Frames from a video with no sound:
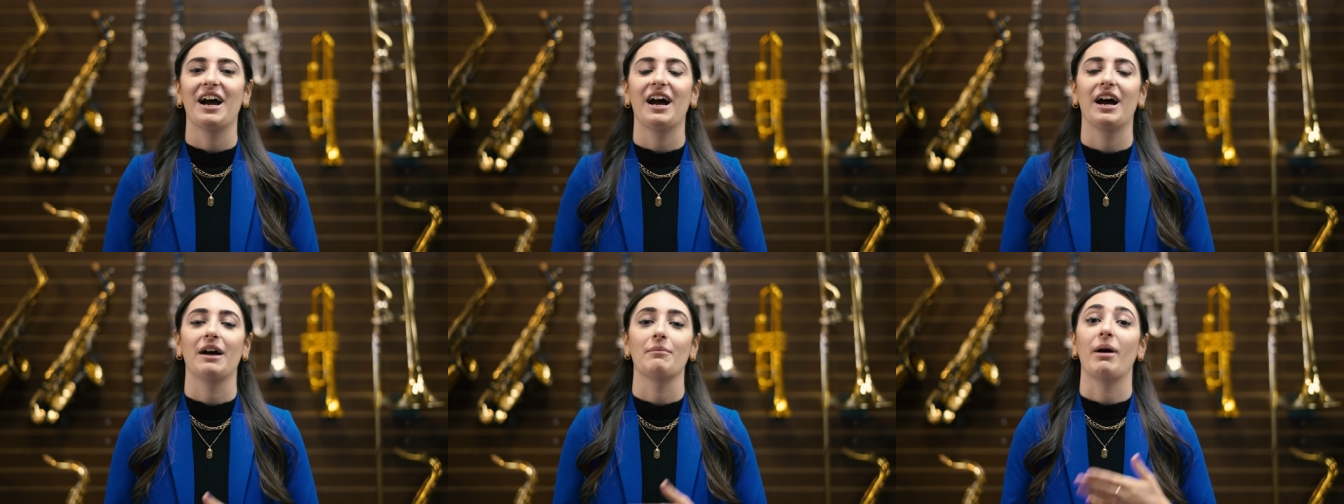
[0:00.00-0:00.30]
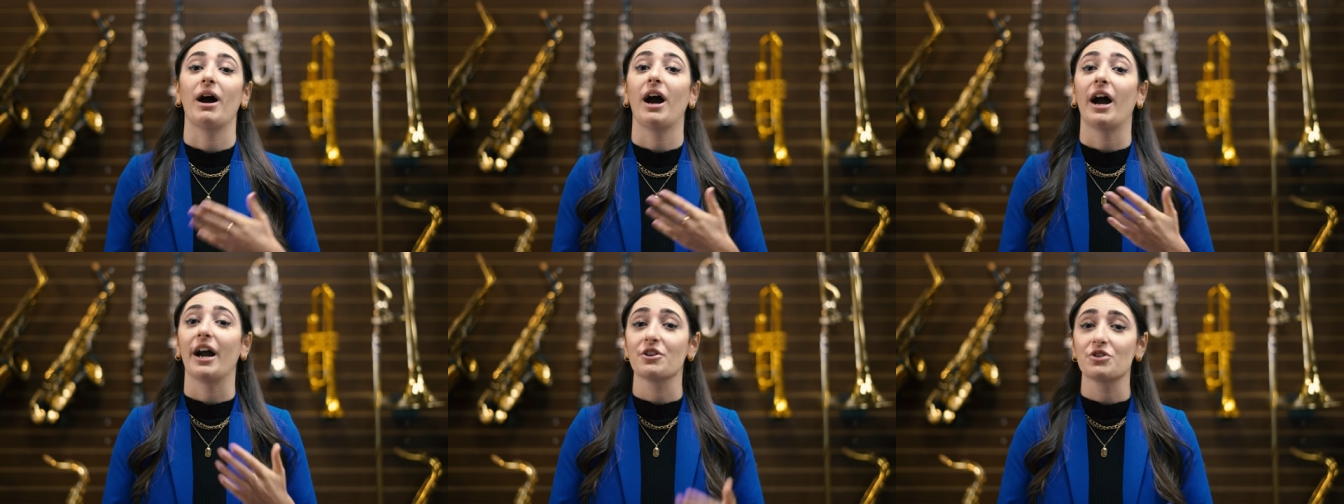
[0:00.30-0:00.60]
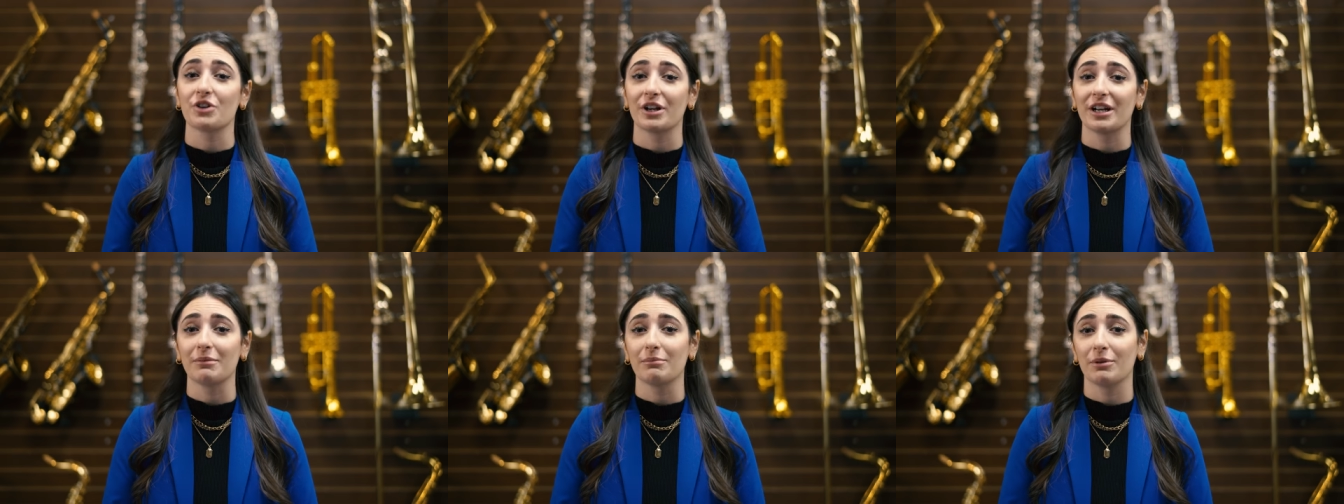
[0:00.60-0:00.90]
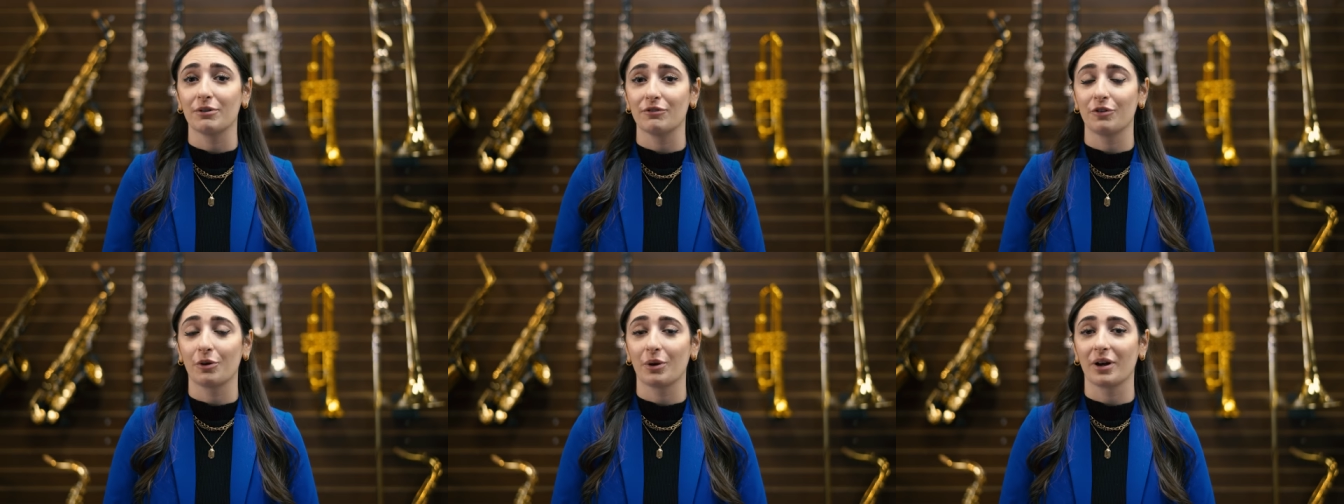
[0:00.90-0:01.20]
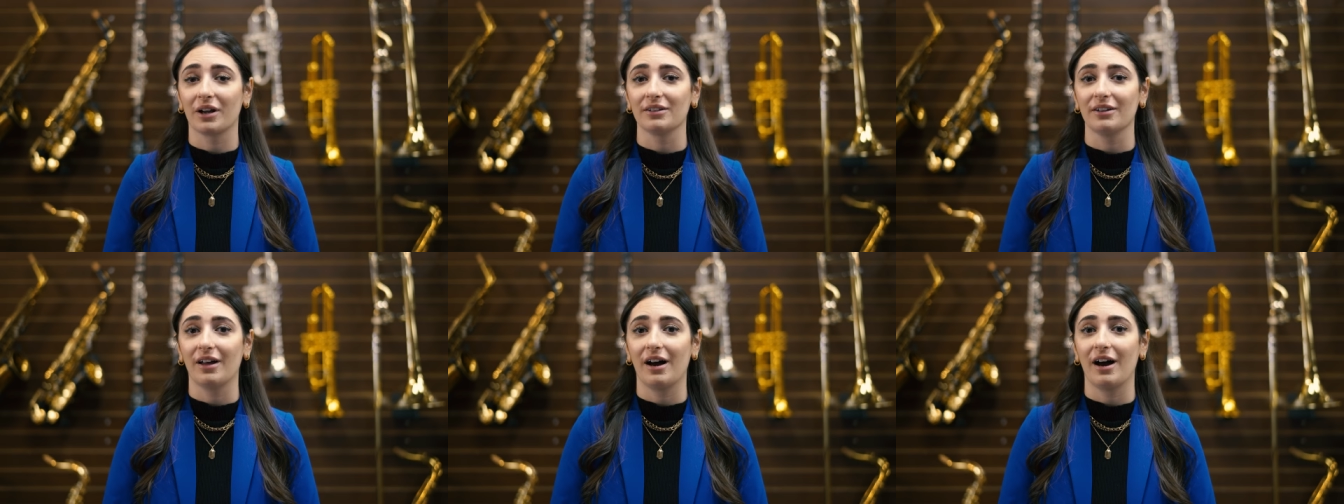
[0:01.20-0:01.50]
um, hydrating
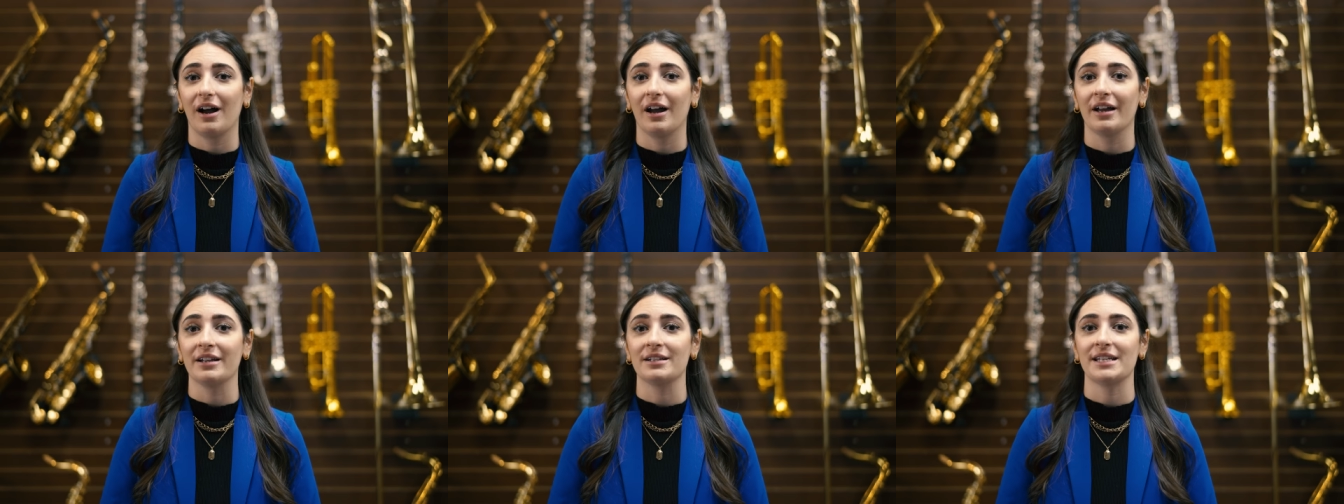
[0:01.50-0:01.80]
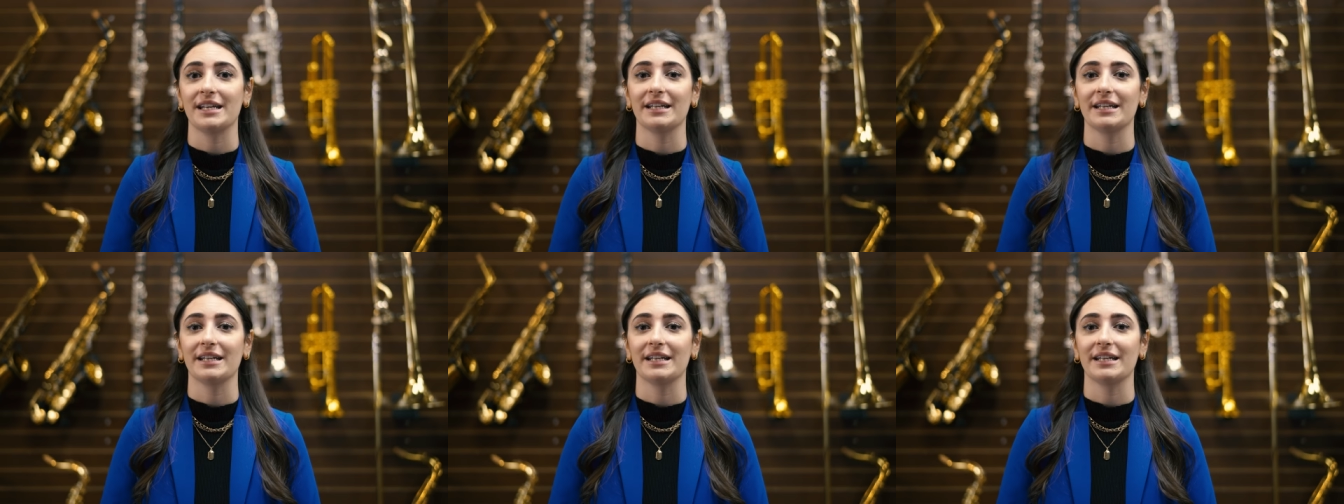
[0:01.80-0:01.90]
before a lot,